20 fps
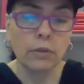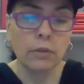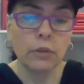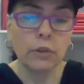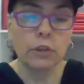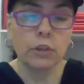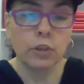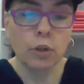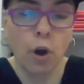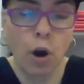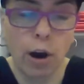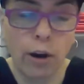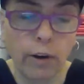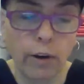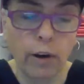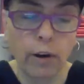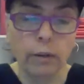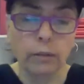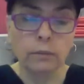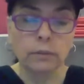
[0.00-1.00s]
The
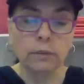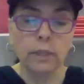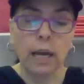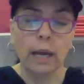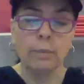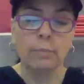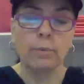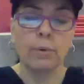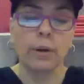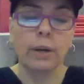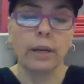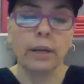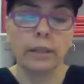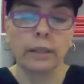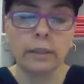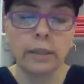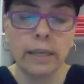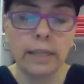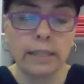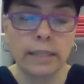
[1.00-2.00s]
sorrow I
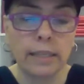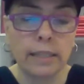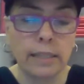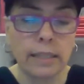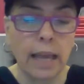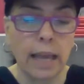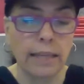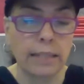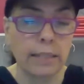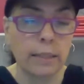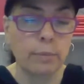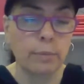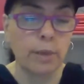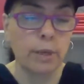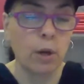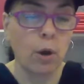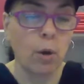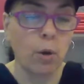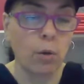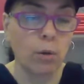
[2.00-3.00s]
bring is a sight to
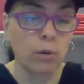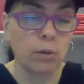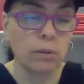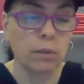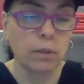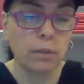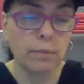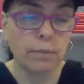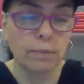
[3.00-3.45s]
behold.